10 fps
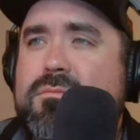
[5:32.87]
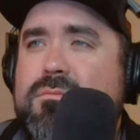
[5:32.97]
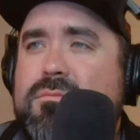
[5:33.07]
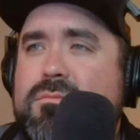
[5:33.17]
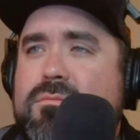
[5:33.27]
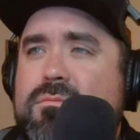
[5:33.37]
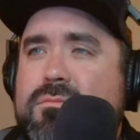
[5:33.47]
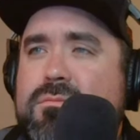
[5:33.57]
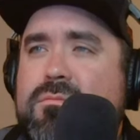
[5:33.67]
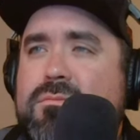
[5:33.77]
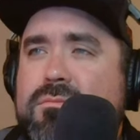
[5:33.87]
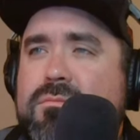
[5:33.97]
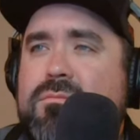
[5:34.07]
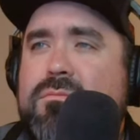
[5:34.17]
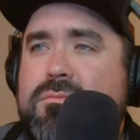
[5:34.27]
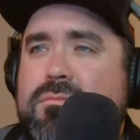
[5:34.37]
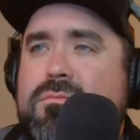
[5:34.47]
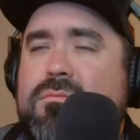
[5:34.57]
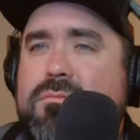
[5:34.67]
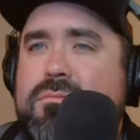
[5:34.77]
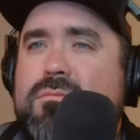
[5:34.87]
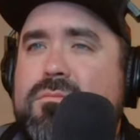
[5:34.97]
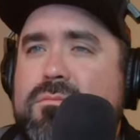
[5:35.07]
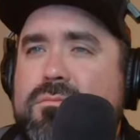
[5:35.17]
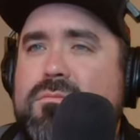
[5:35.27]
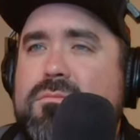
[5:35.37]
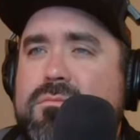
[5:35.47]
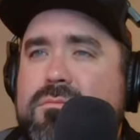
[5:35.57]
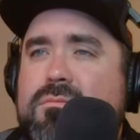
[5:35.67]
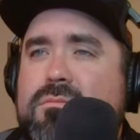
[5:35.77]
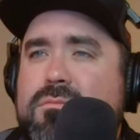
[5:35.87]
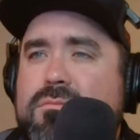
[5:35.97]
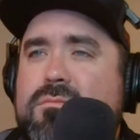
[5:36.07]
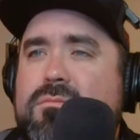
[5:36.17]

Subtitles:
(not speaking)